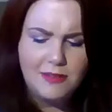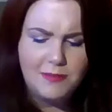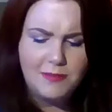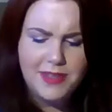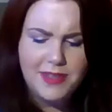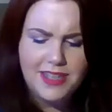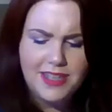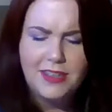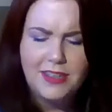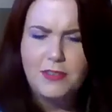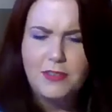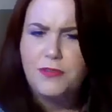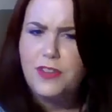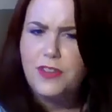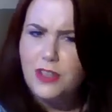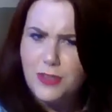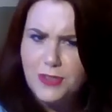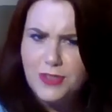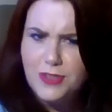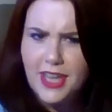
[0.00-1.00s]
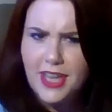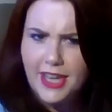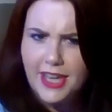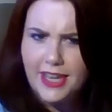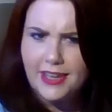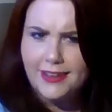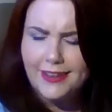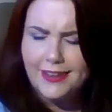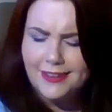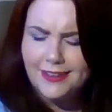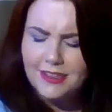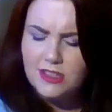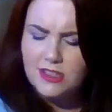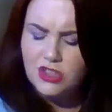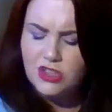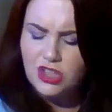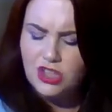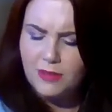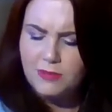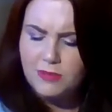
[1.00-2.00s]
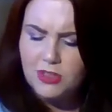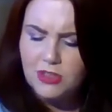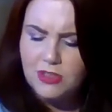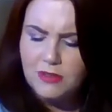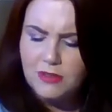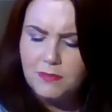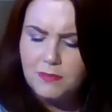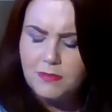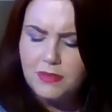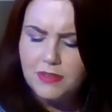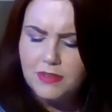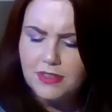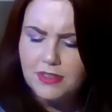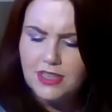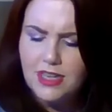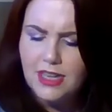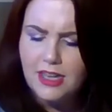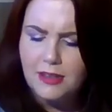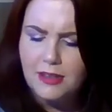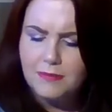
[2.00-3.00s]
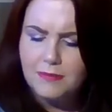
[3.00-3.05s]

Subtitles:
a bit confusing in this chapter, but